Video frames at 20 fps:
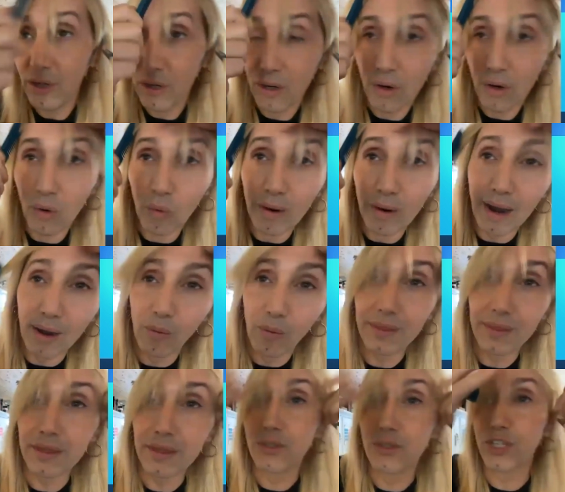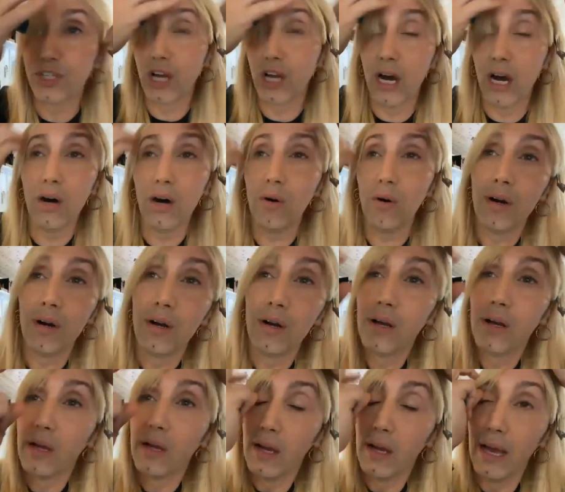where I want them to go.
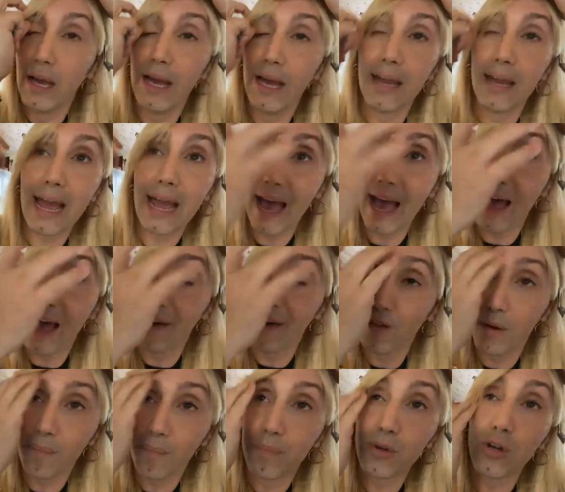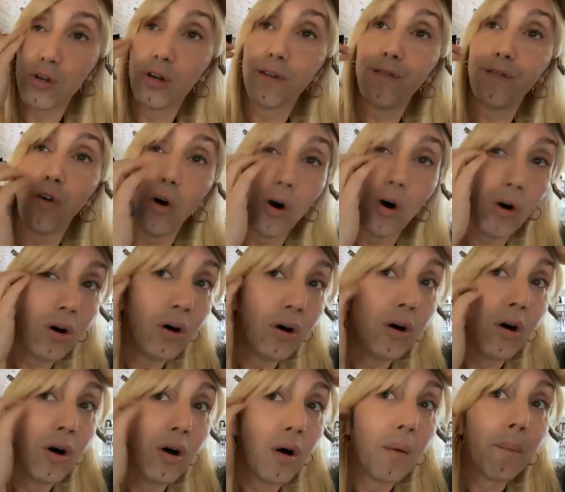And I have beautiful,
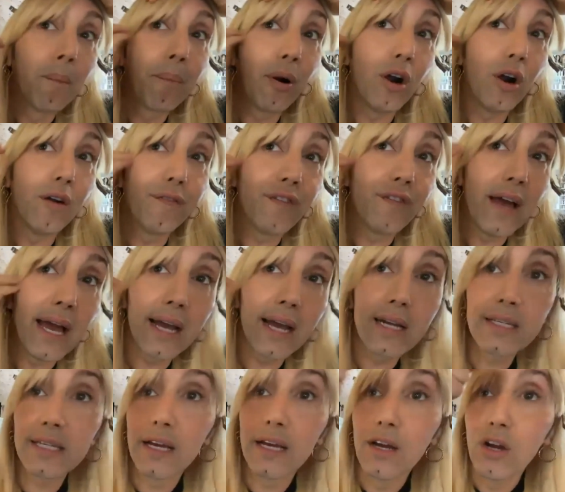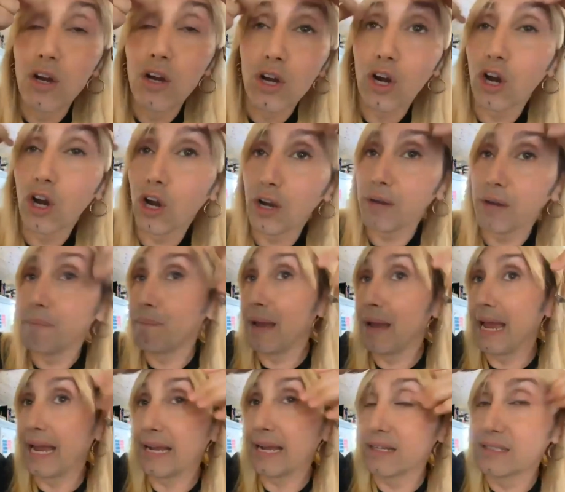perfect curtain
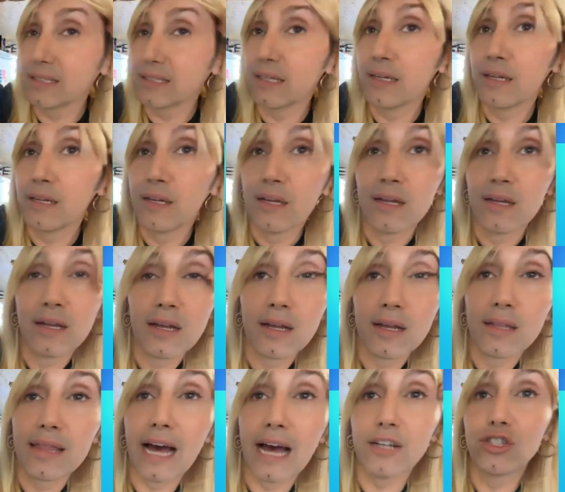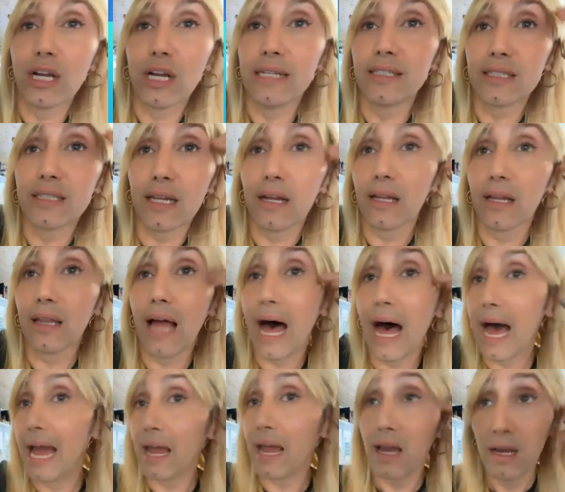bangs that just
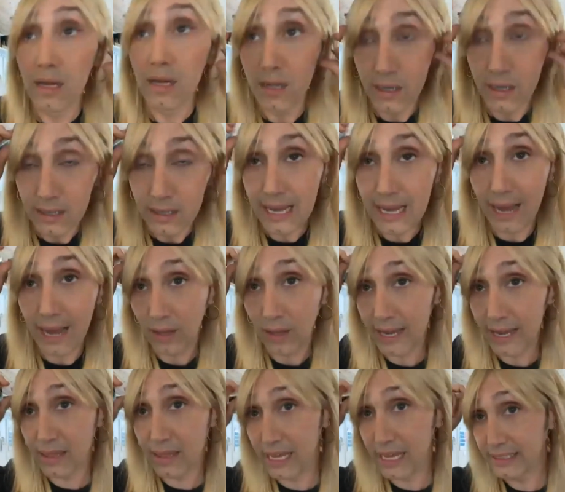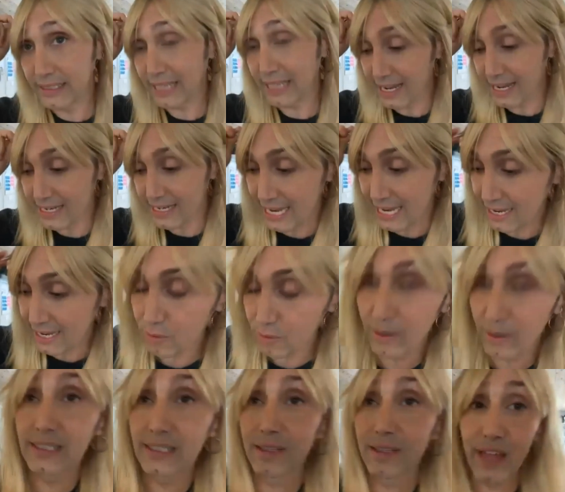lie down like this. I can take the
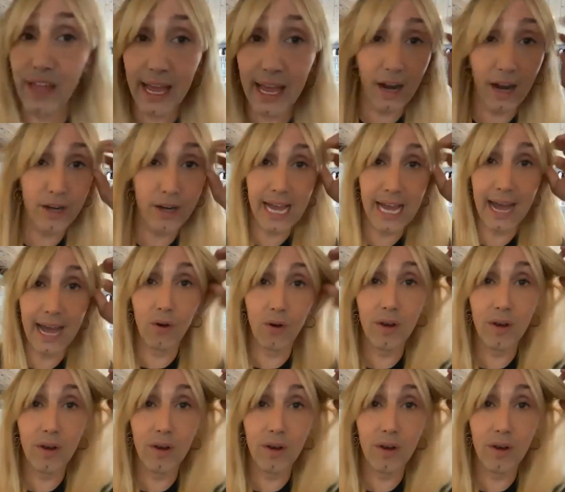rest of the hair down.